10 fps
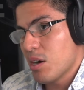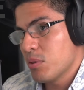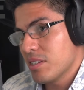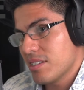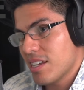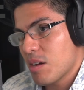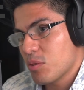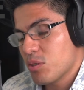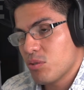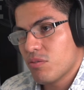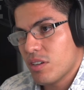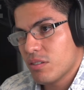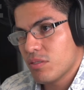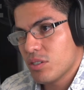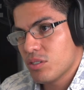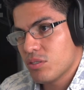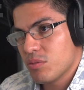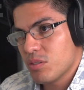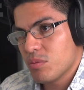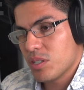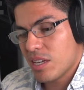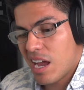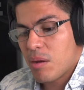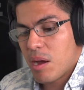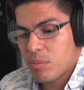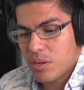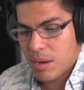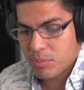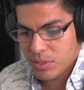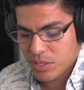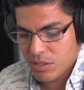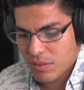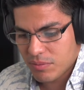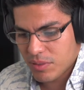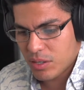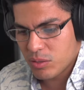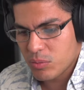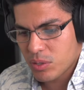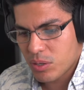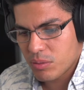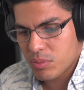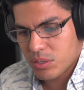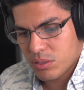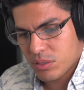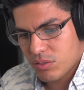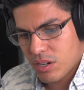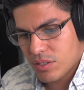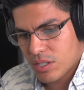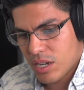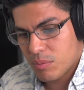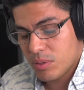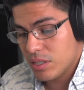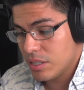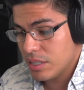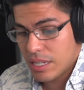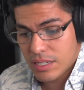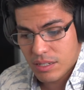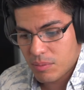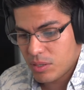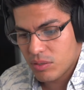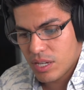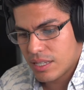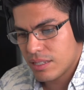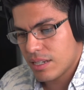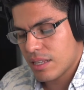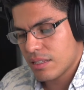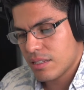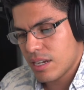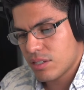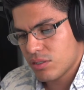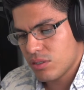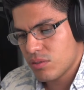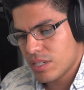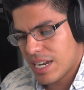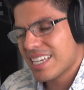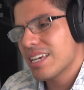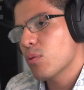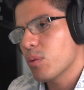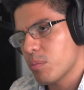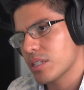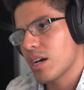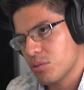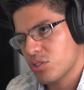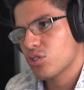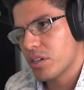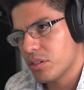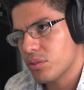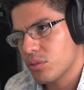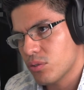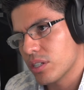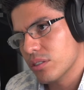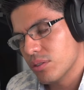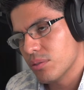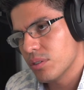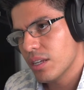I wouldn't say I'm a huge fan of his music. I'm pretty sure I know more Cardi B songs than Travis Scott, but nonetheless, I mean, you can't deny that these guys are huge, and I get what McDonald's is trying to do.